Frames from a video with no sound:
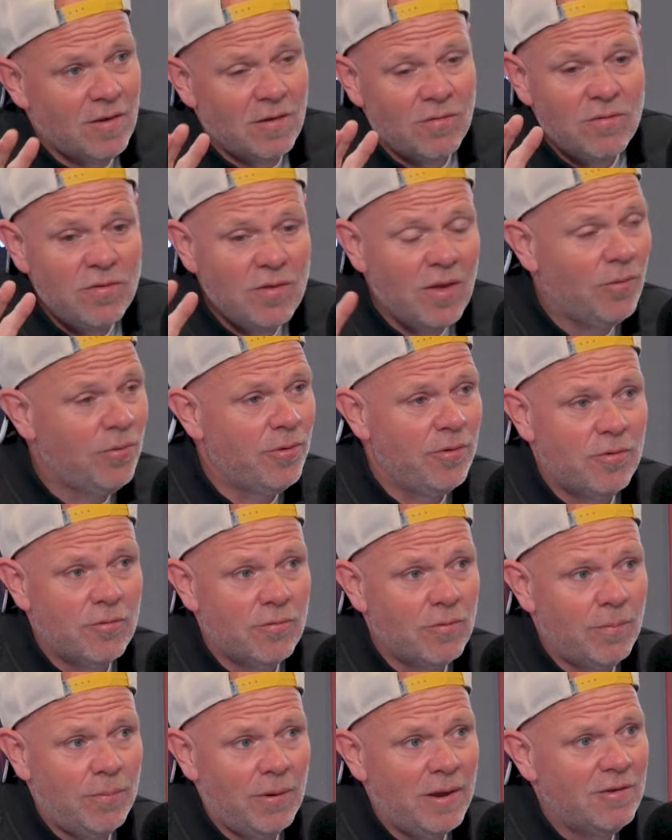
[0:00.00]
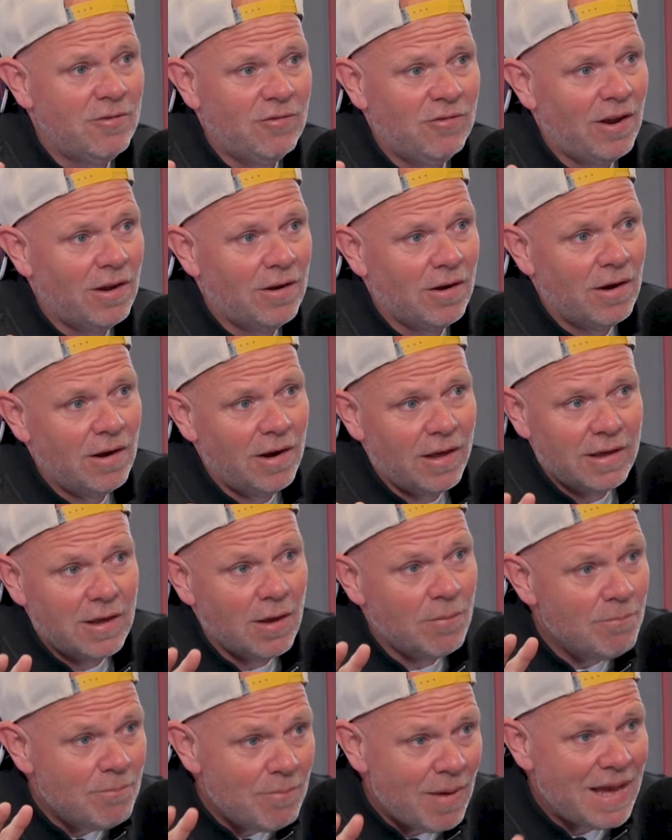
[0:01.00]
there's nothing to replace cheddar.
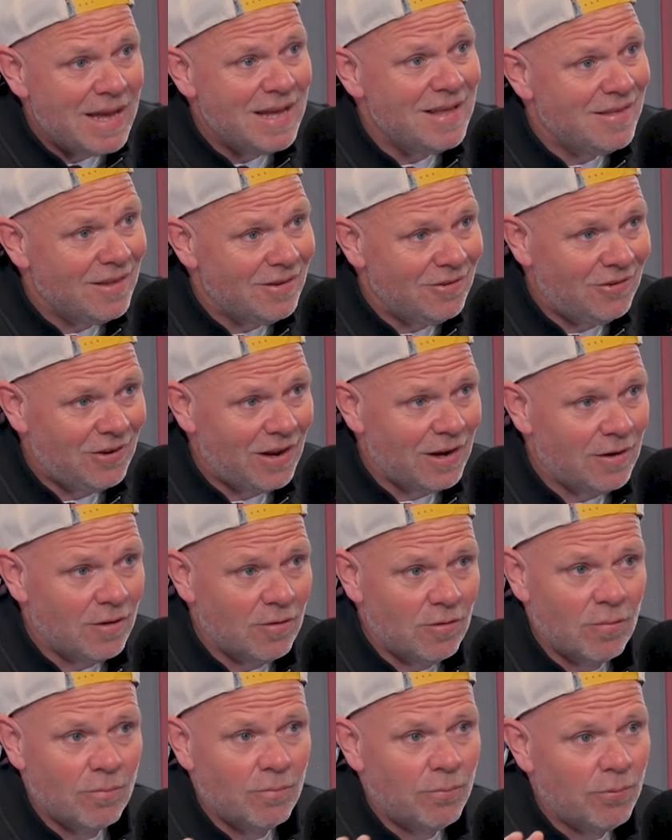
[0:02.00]
Like, amazing cheddars.